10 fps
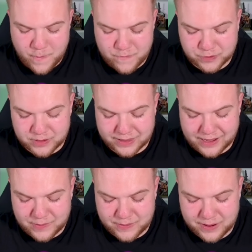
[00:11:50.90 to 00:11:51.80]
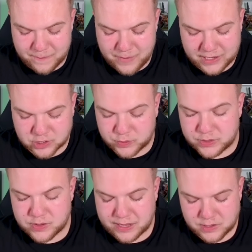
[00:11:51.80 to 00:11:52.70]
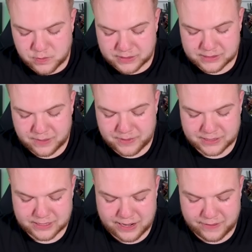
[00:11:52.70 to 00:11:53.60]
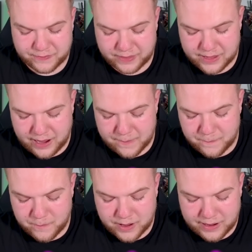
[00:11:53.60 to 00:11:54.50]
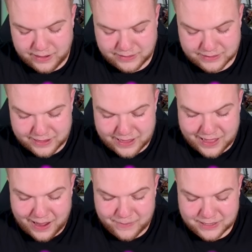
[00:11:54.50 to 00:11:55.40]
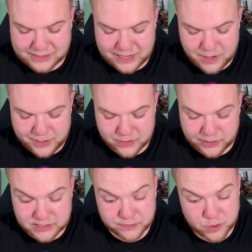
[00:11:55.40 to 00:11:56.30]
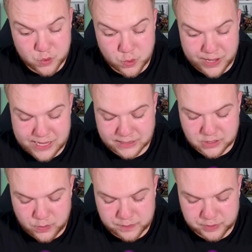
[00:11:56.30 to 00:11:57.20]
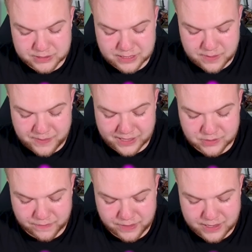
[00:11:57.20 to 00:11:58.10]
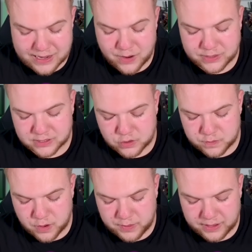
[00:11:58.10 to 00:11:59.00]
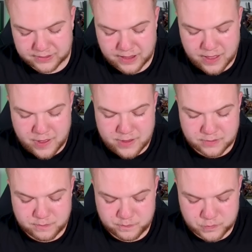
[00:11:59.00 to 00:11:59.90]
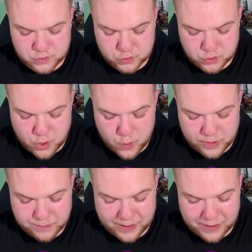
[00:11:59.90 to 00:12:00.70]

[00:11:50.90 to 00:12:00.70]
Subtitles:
off to the tower, make sure we don't take too much damage. And I think I might, I mean, it's a little bit aggressive. Oh, he does go with Prince in the back though. I think now is a good moment to go with